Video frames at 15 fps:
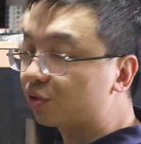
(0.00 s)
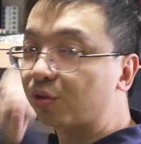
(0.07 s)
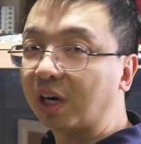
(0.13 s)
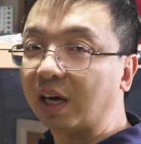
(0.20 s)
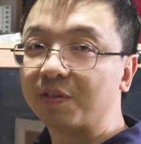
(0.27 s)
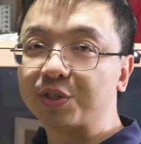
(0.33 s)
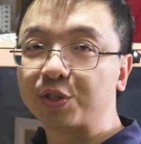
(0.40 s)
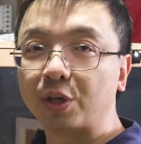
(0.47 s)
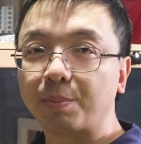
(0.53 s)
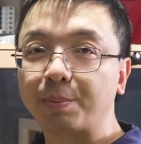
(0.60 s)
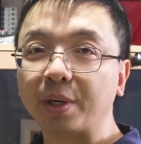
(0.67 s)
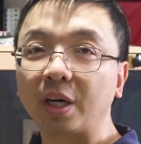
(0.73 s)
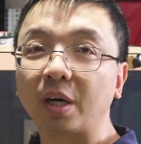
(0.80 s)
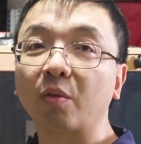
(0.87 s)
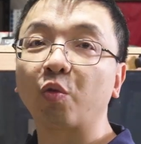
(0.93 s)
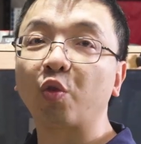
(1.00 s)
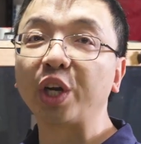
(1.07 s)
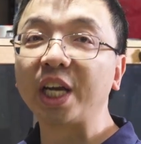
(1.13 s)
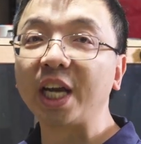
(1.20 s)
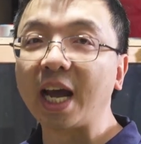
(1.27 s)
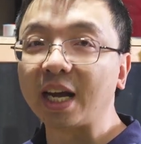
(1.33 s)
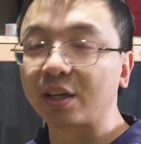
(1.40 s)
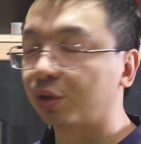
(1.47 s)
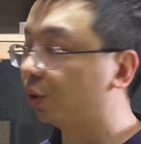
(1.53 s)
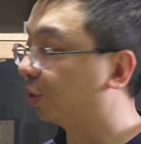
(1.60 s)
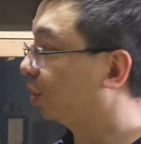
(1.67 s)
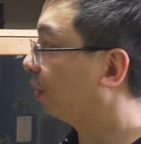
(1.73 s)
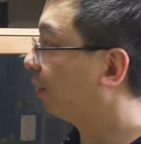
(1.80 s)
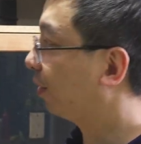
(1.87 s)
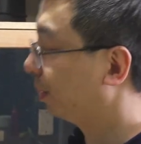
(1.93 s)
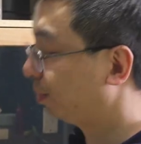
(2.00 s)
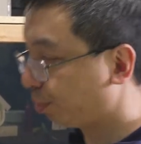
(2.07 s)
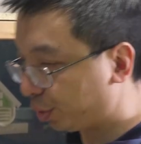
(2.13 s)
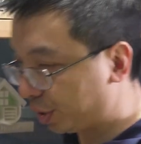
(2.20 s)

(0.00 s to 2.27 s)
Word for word: draft stopper react to different